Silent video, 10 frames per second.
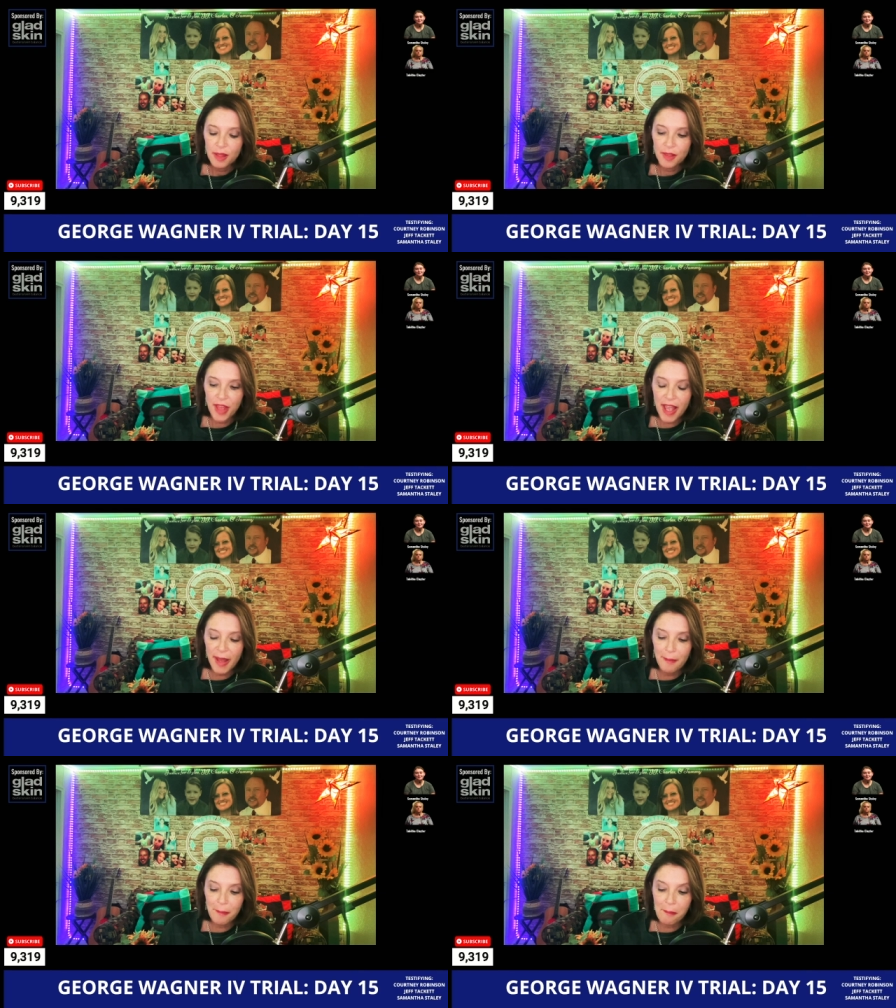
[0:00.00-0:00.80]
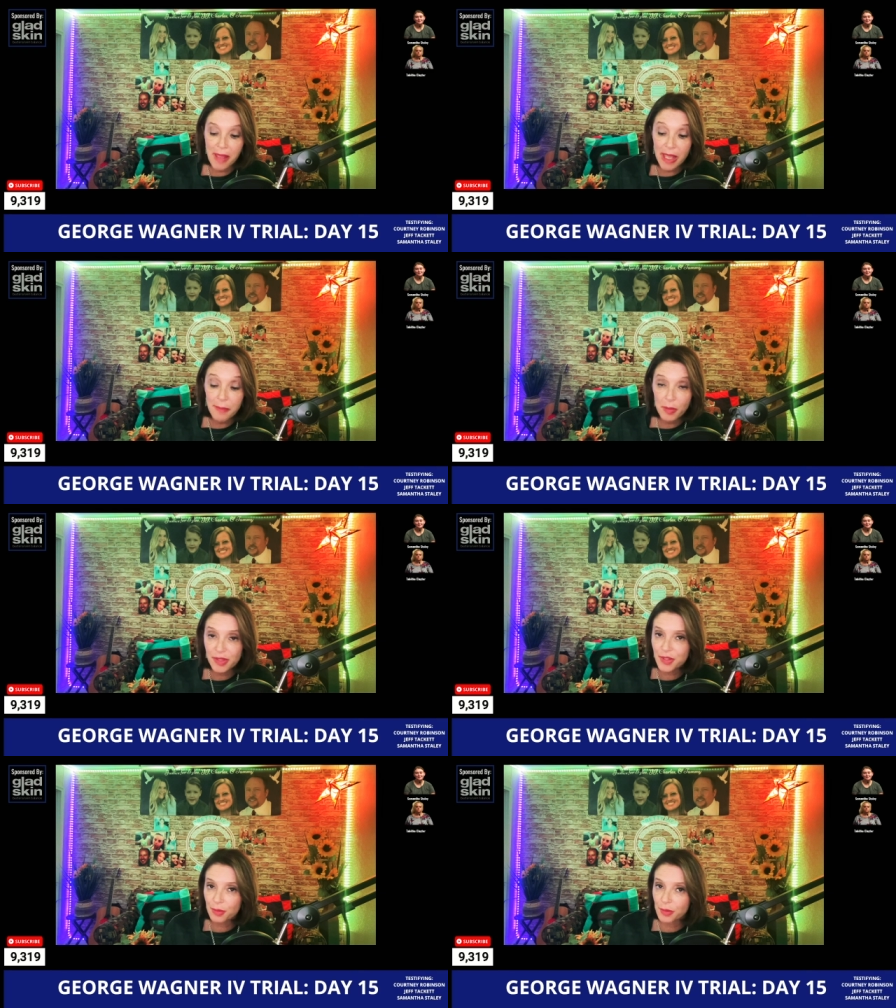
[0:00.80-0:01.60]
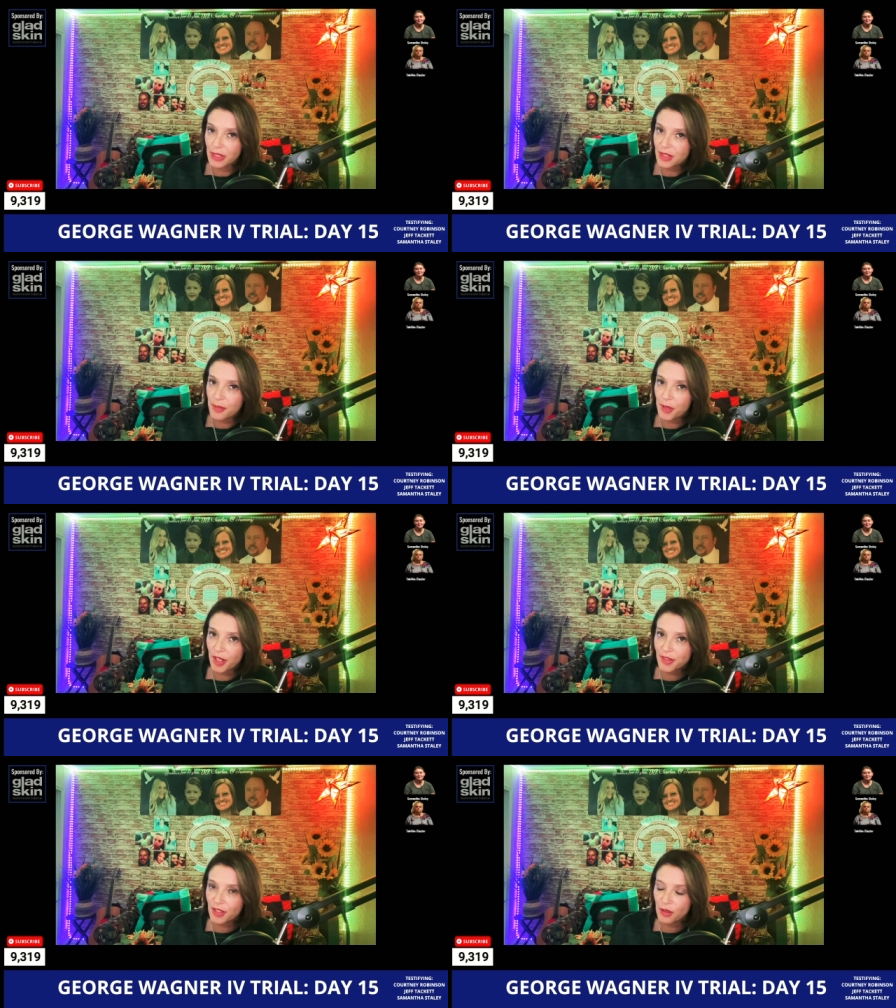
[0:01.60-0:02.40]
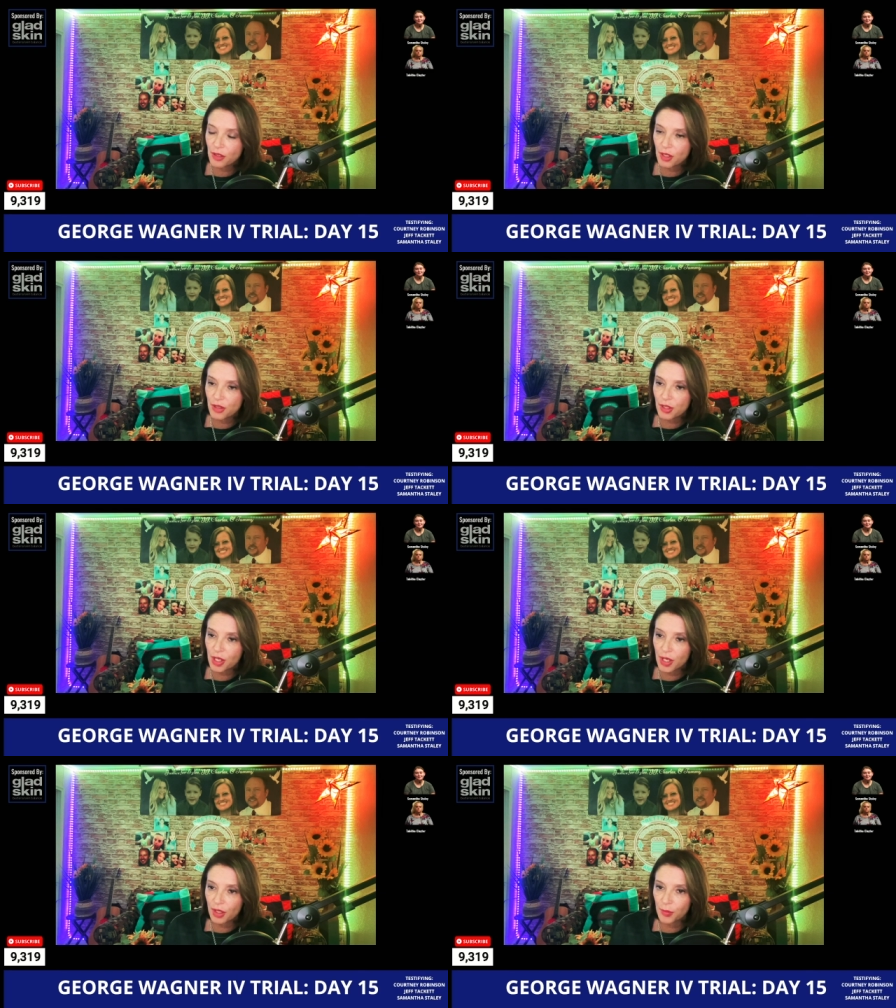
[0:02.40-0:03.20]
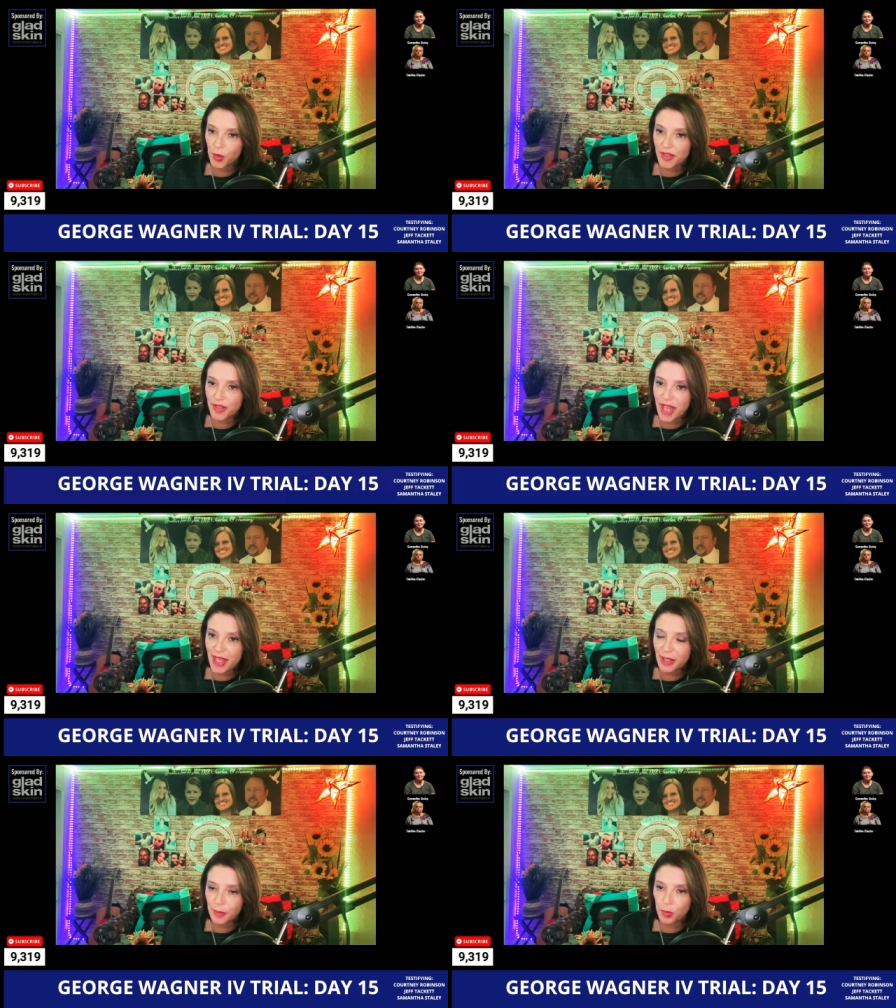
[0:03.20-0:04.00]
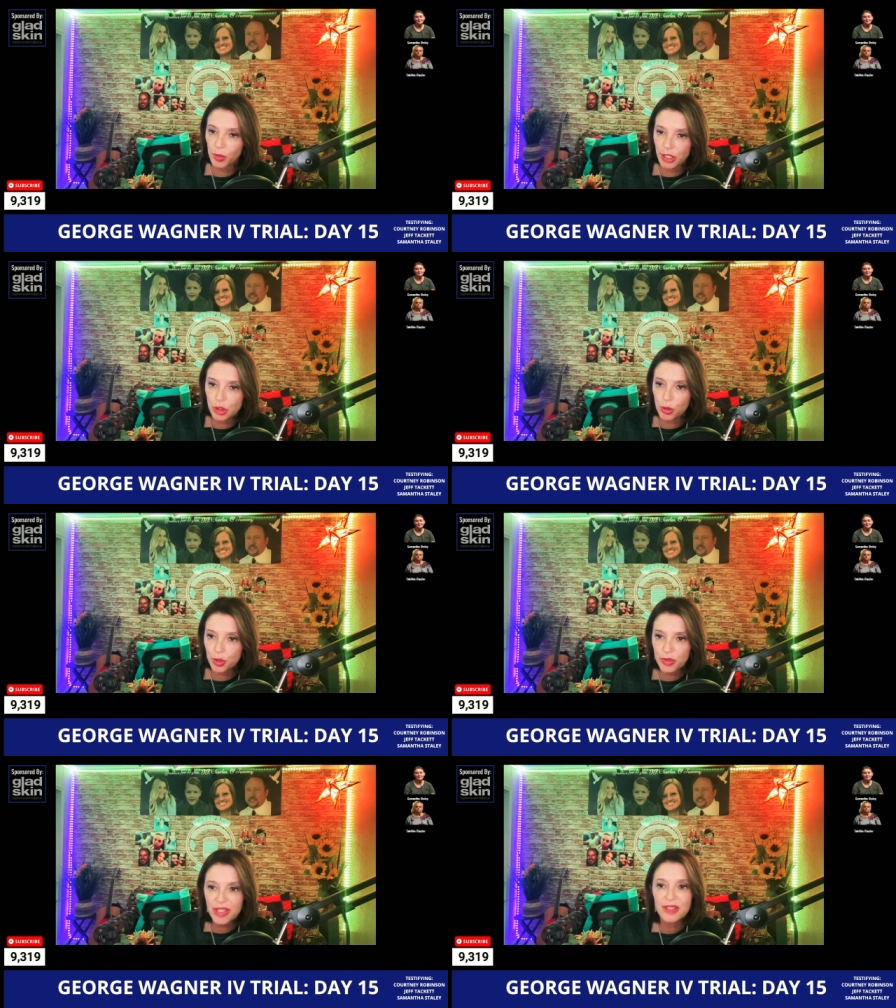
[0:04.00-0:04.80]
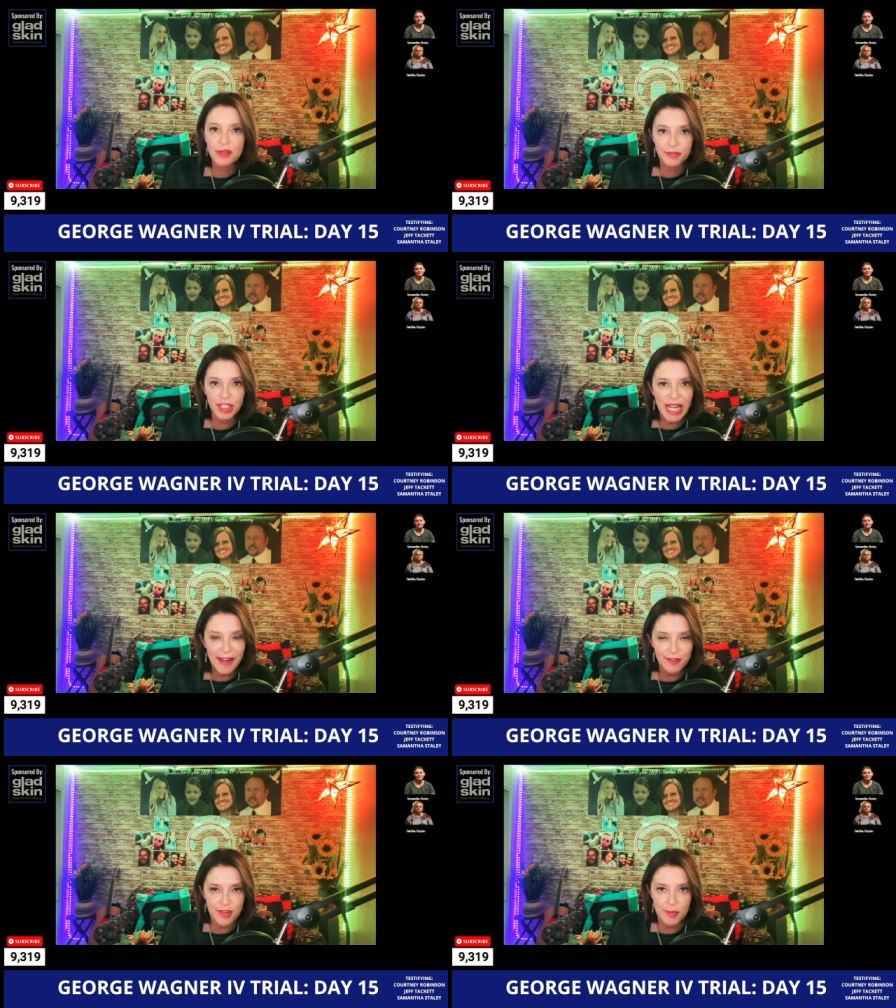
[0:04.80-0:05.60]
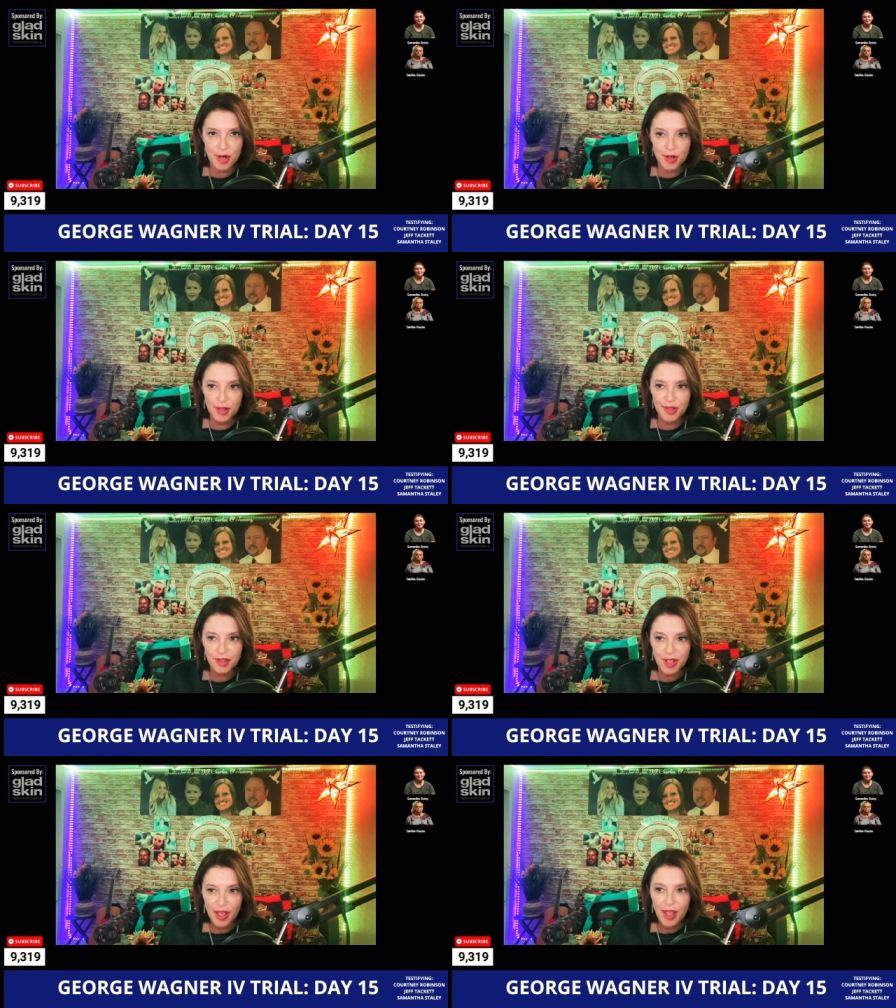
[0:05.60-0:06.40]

that maybe was the reason the prosecution called was that number one, George was different after the murders,